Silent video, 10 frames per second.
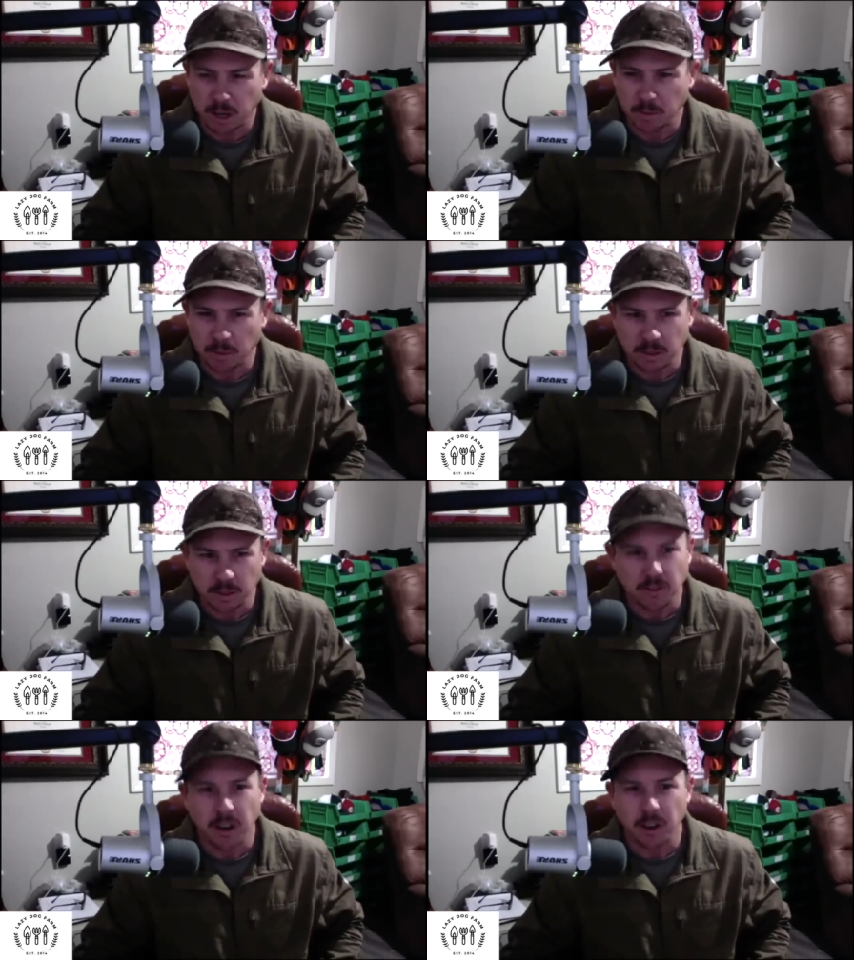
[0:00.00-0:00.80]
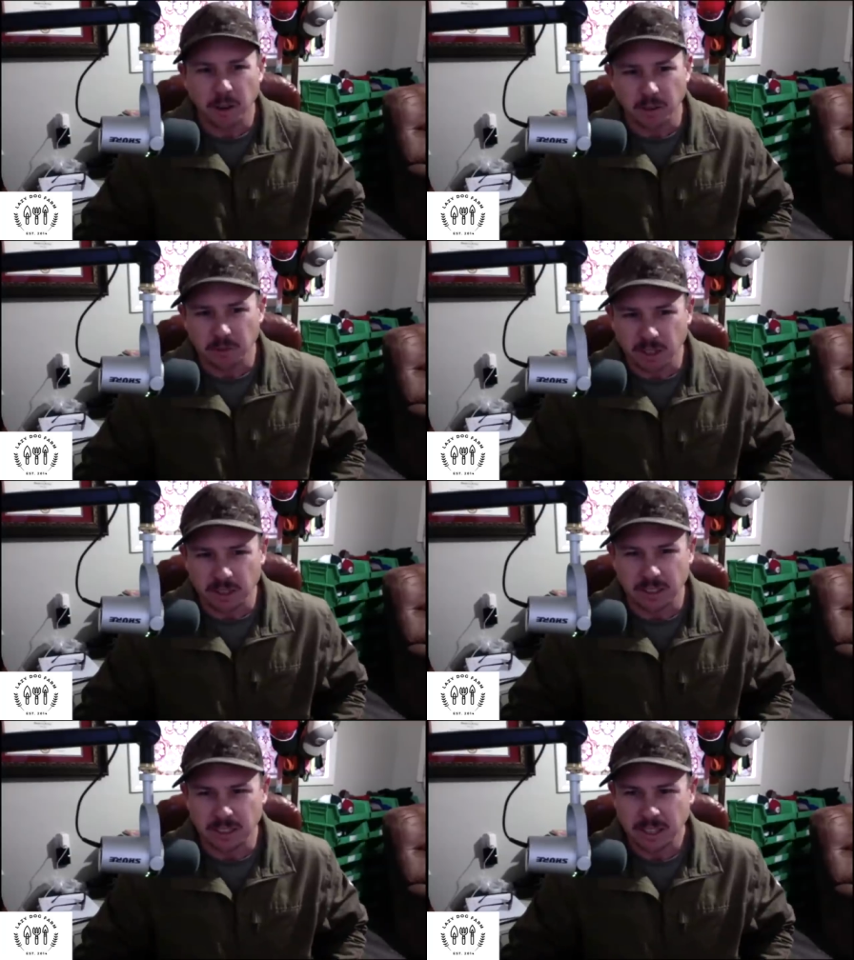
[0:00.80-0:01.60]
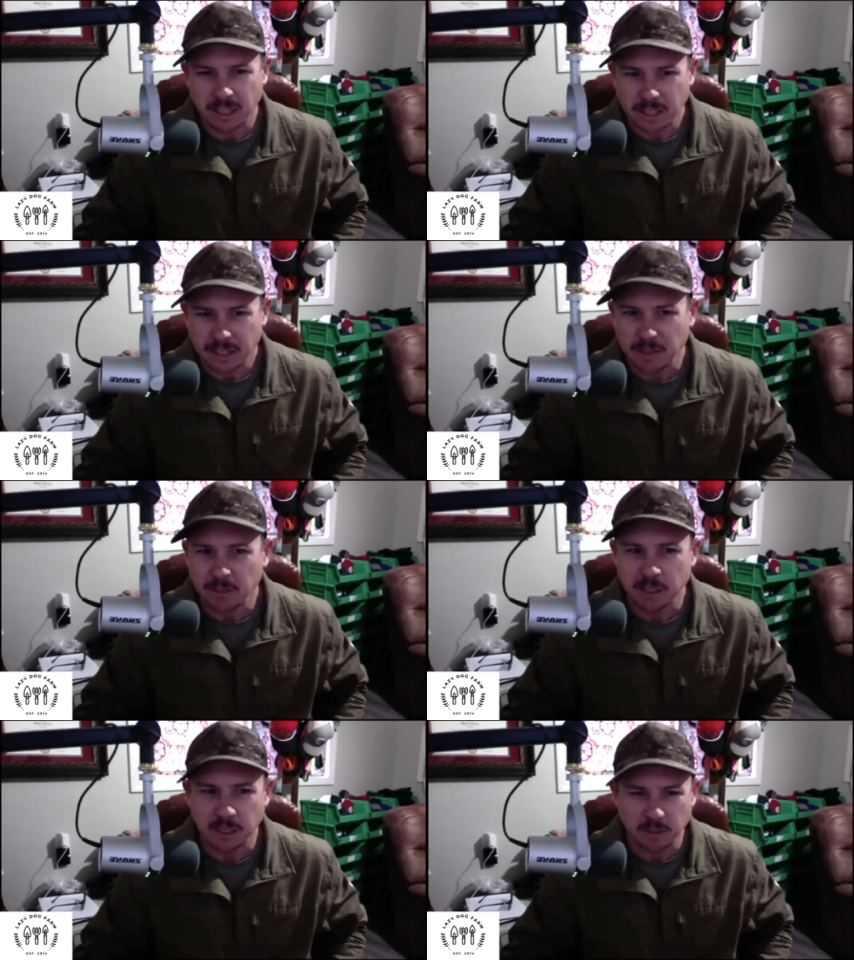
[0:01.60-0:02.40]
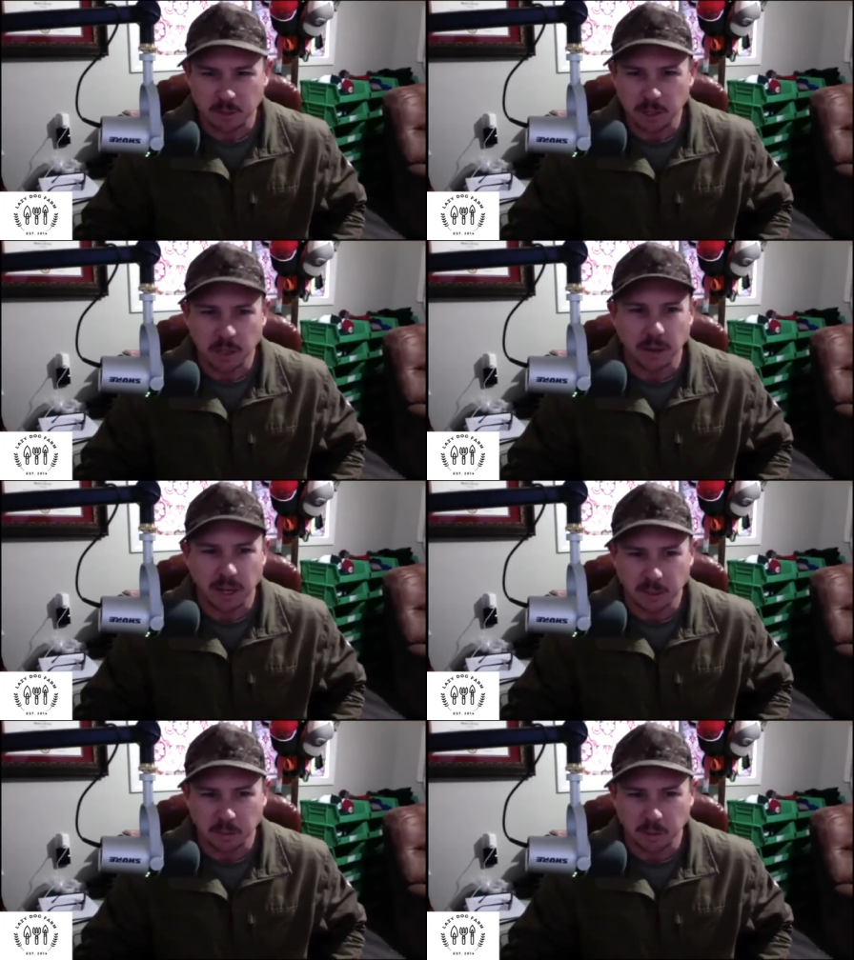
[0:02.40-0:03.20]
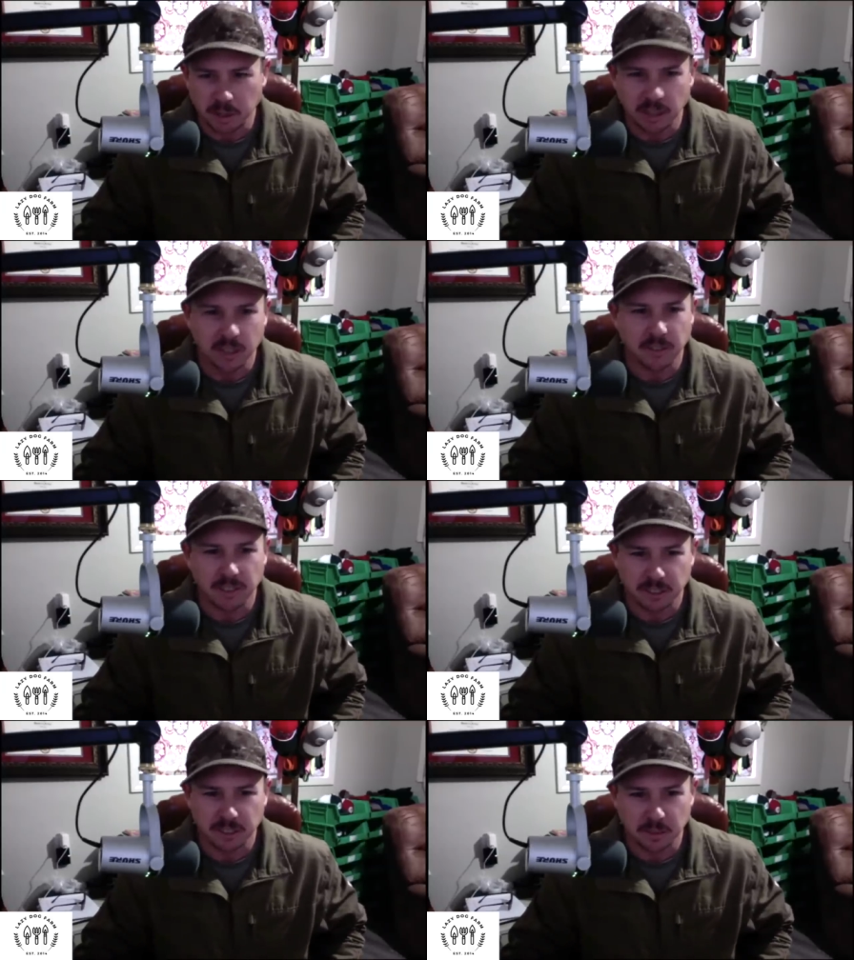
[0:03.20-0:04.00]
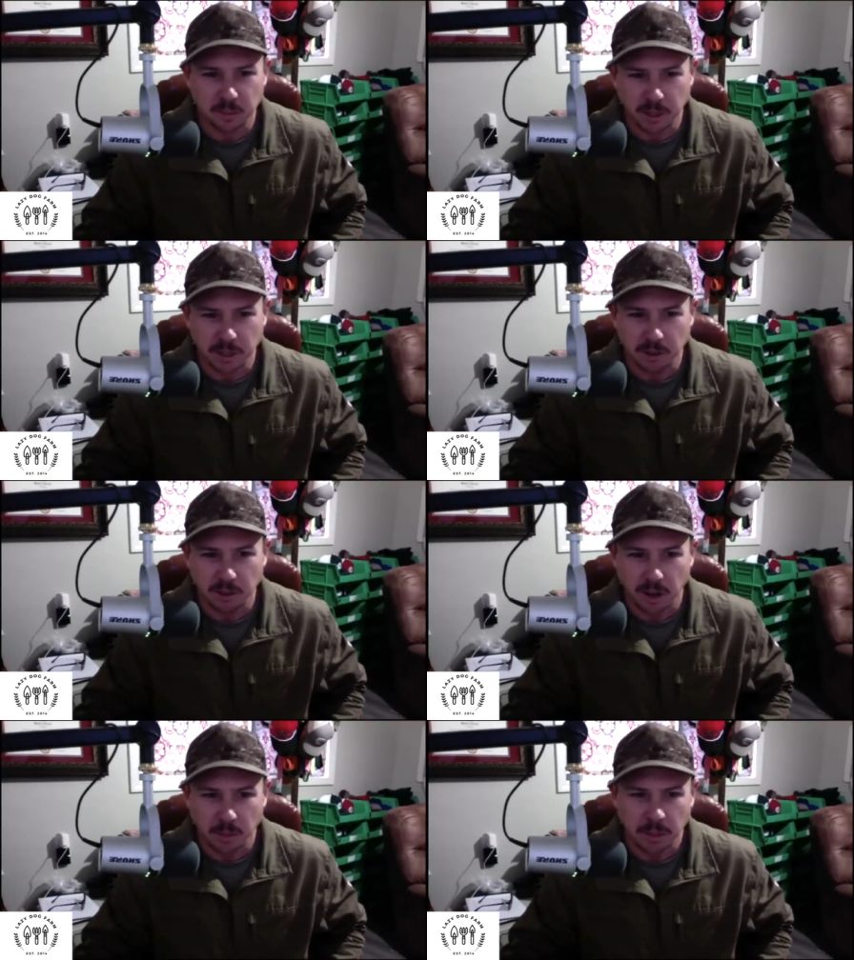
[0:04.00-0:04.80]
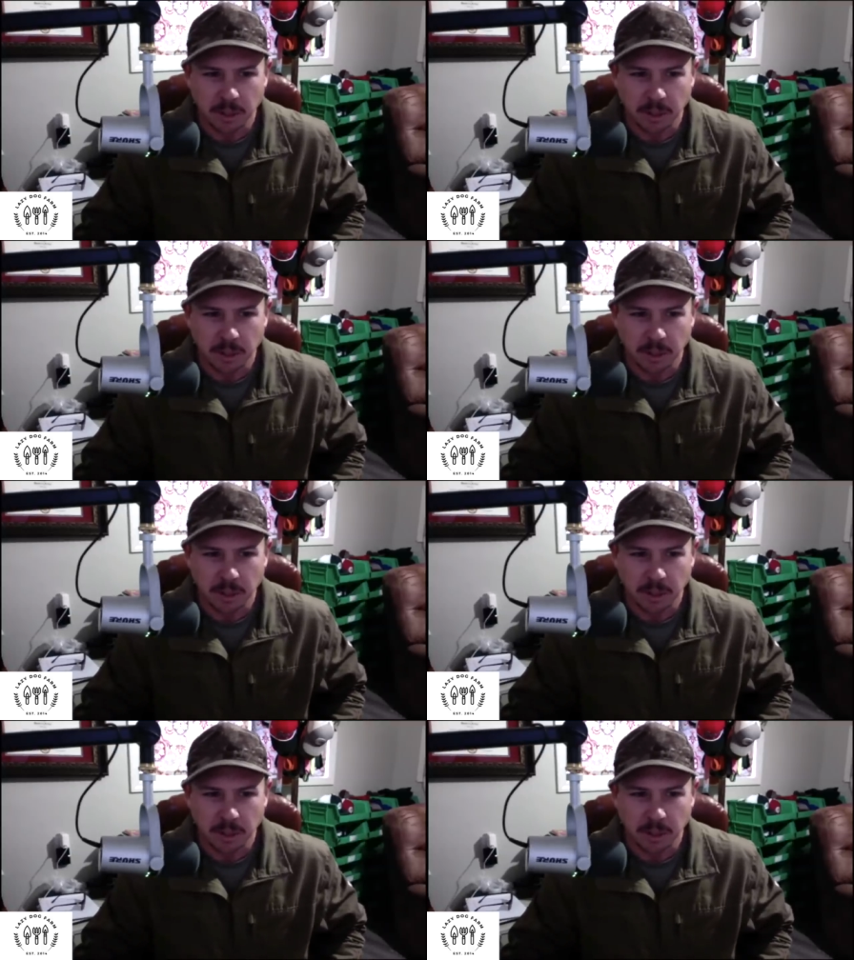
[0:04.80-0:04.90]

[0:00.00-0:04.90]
The, the fall crop for us never seems to be quite as productive as the spring crop.